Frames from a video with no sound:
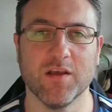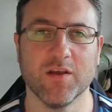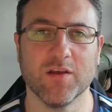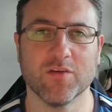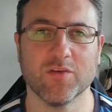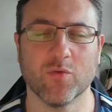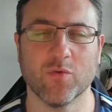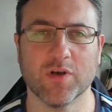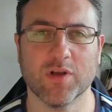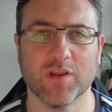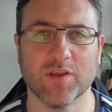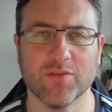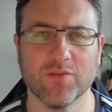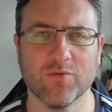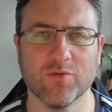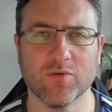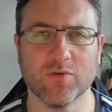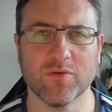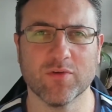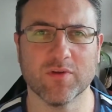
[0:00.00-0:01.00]
So what I
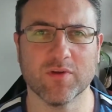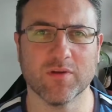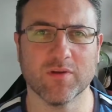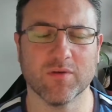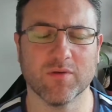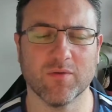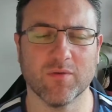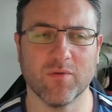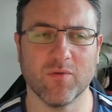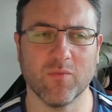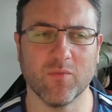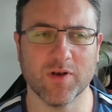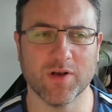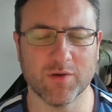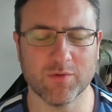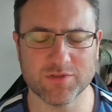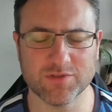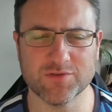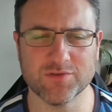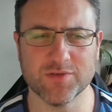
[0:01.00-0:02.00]
thought when
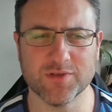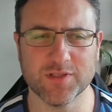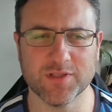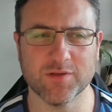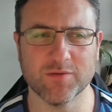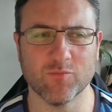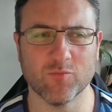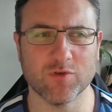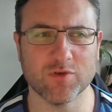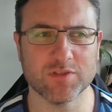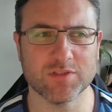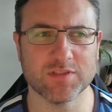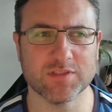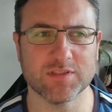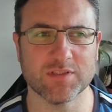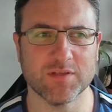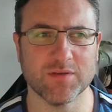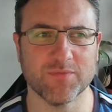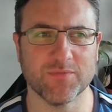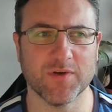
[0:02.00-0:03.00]
I was doing them
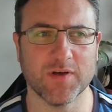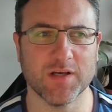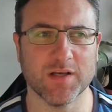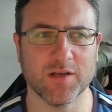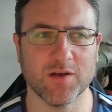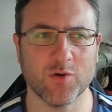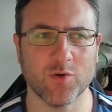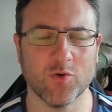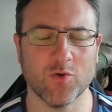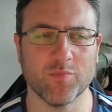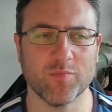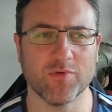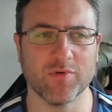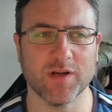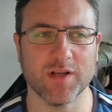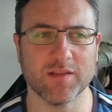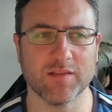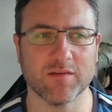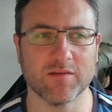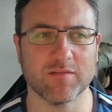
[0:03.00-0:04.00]
was, if I
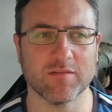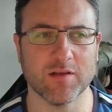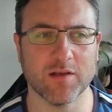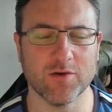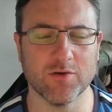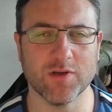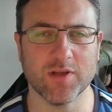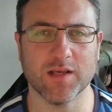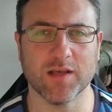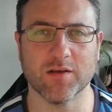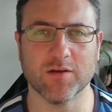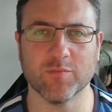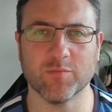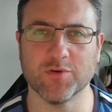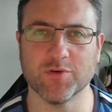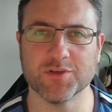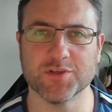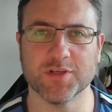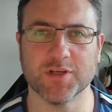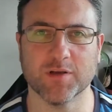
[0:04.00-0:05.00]
incorporate the slow count
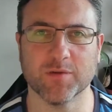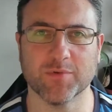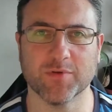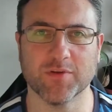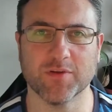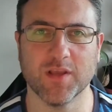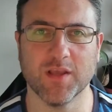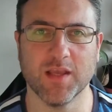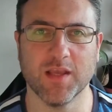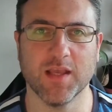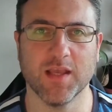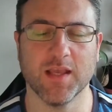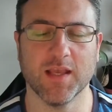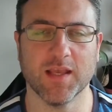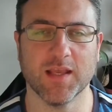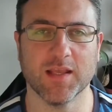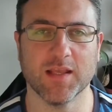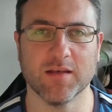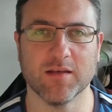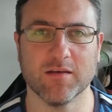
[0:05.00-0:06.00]
push-ups
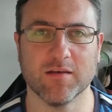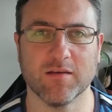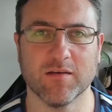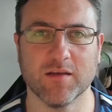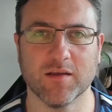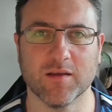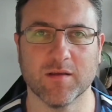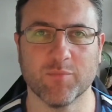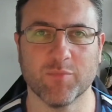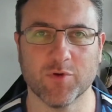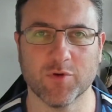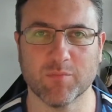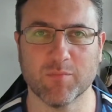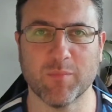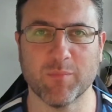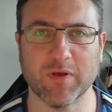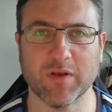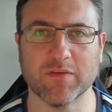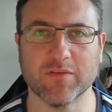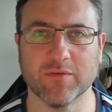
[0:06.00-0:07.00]
and put
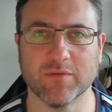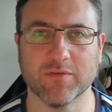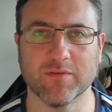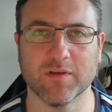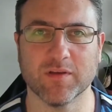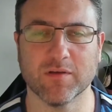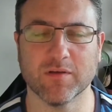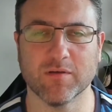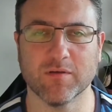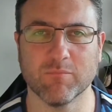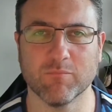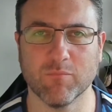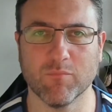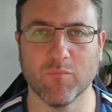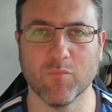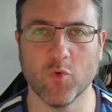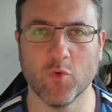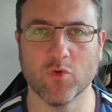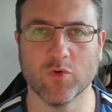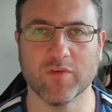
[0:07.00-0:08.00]
my muscles in
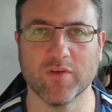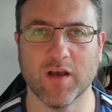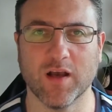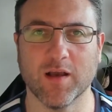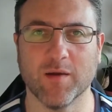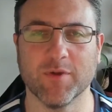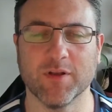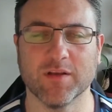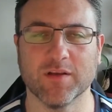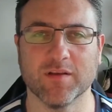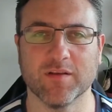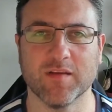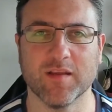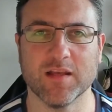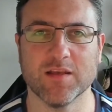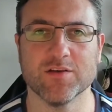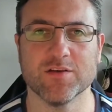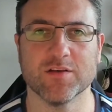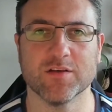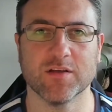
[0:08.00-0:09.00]
more time and
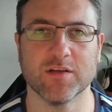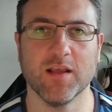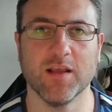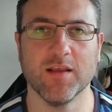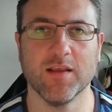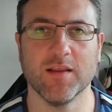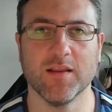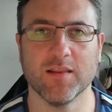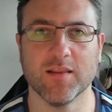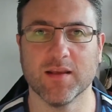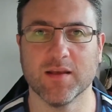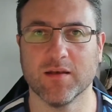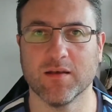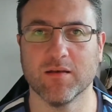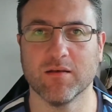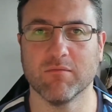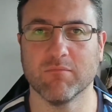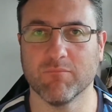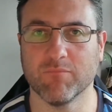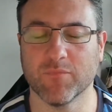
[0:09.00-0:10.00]
attention,
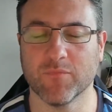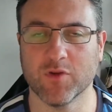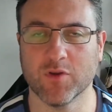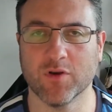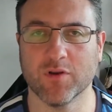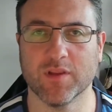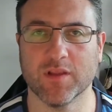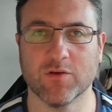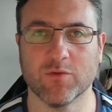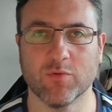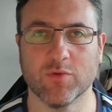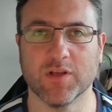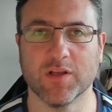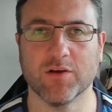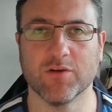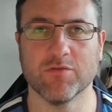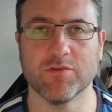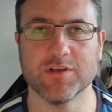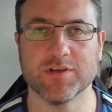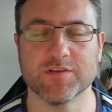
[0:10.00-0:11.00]
then that would
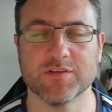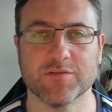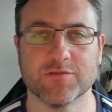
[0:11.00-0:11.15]
increase the